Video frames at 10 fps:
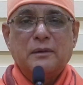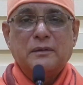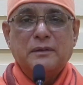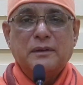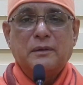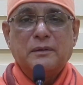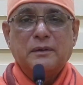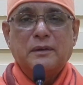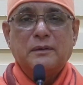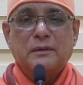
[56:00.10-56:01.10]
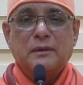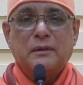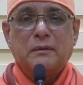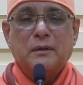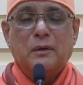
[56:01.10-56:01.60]
0, 0,
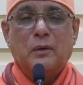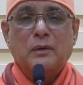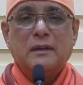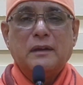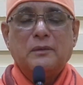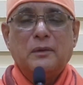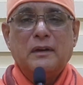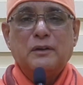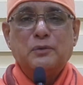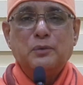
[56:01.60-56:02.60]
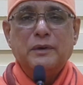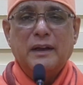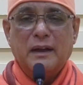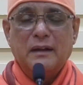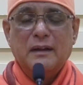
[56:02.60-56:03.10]
0, the whole thing is only
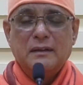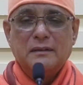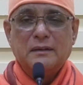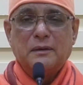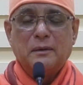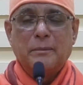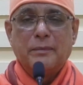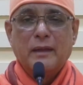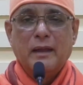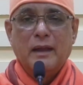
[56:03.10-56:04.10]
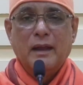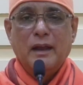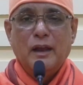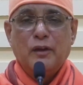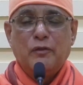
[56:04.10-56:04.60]
shunya, 0.
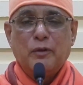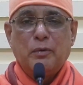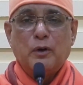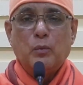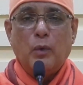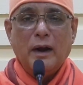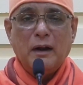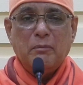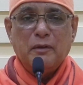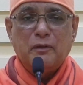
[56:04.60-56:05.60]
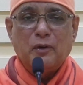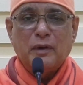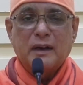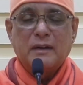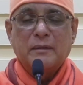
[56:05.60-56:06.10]
If you put 1 before
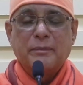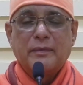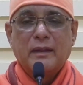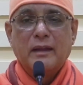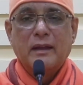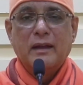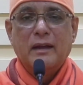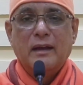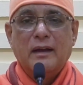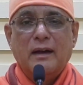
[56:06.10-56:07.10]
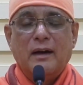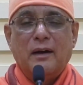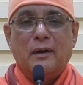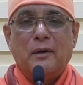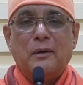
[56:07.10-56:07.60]
it,
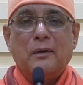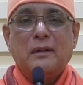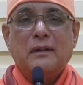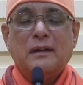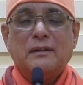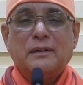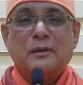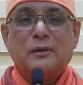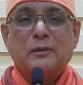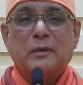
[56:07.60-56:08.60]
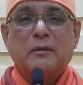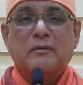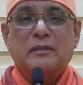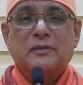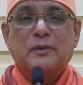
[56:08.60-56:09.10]
all the zeros become
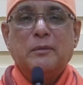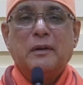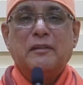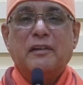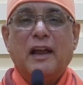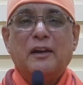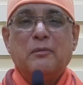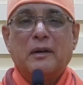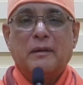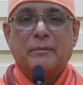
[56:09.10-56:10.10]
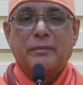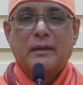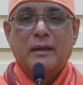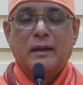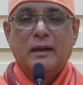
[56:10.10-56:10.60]
extremely valuable.
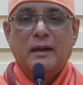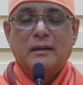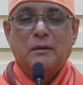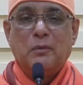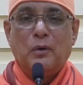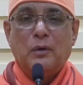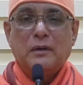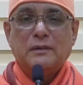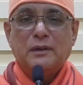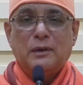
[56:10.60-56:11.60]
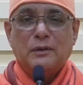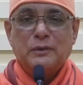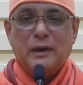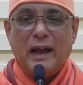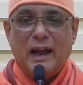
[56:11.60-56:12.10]
The more zeros
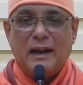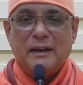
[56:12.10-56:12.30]
you add,